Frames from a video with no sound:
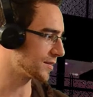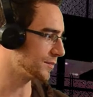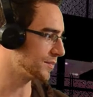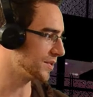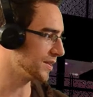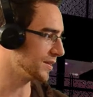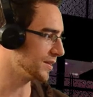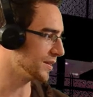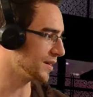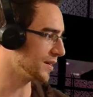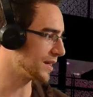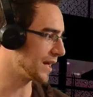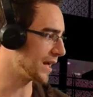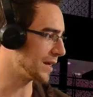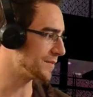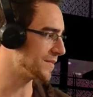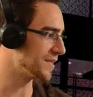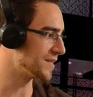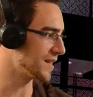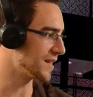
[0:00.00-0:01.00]
completely a
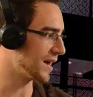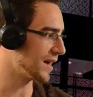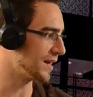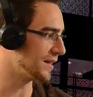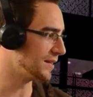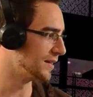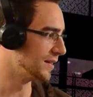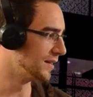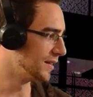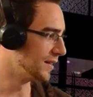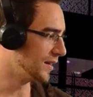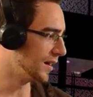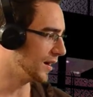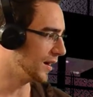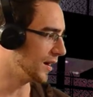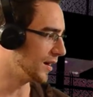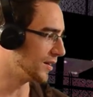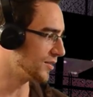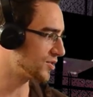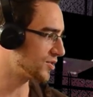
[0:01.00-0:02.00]
game design
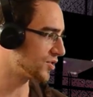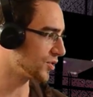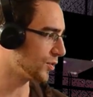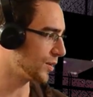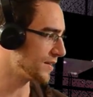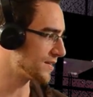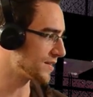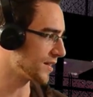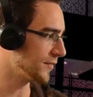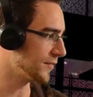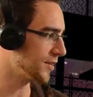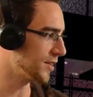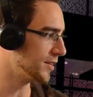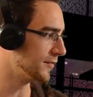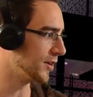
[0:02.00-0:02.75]
choice of the